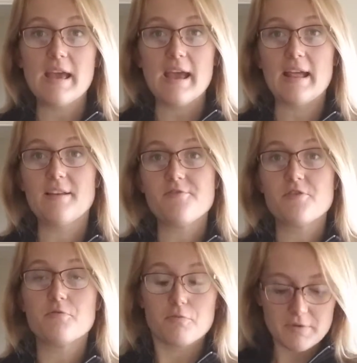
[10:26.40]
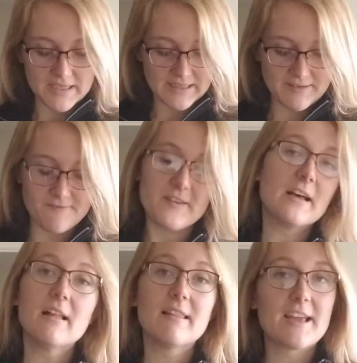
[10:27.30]
And if you really
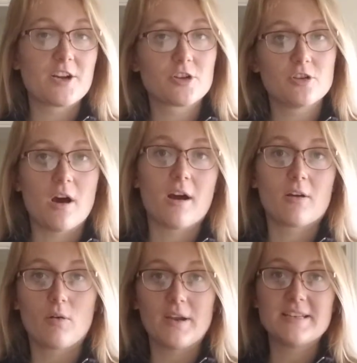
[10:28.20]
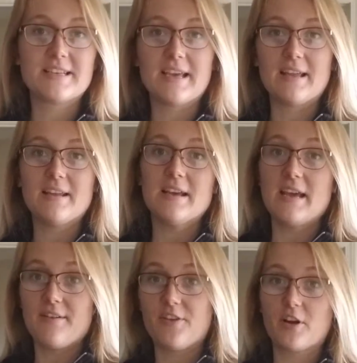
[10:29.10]
feel like you're not going to get,
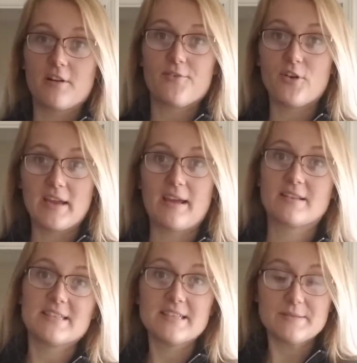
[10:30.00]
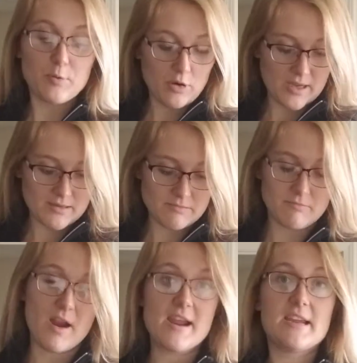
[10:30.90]
if they're going to freak out, because at this point
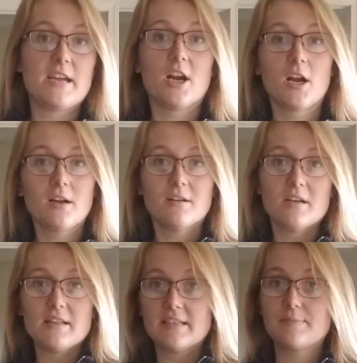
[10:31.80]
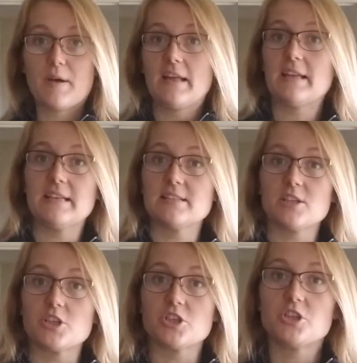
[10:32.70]
right here, this bunny can
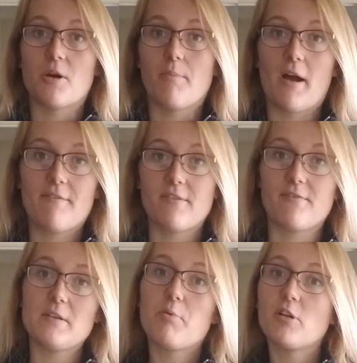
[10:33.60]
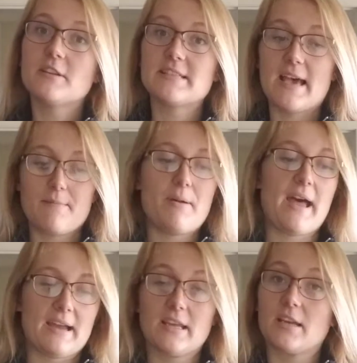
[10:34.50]
easily just jump off. If he pulled his head
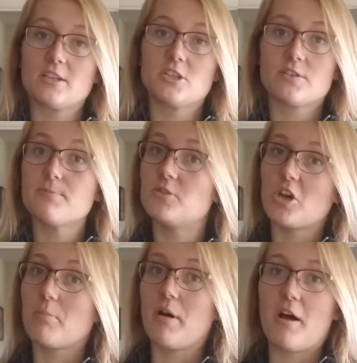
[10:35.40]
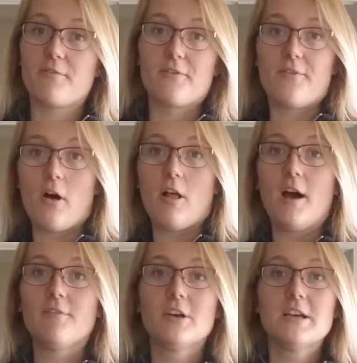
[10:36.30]
back, he could just jump off or fall off.